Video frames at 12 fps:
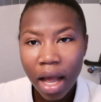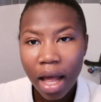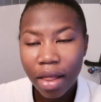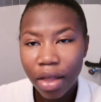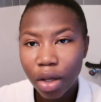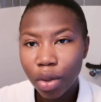
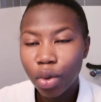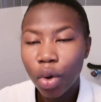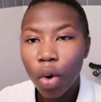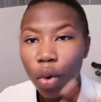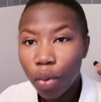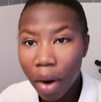and then
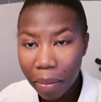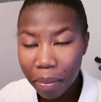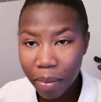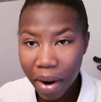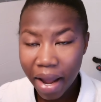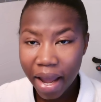wrap
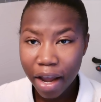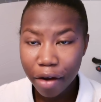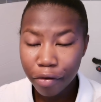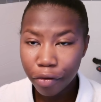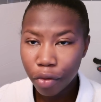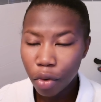my hair
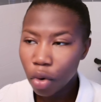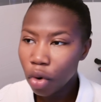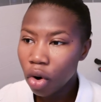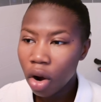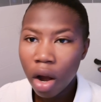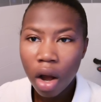
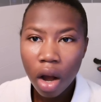for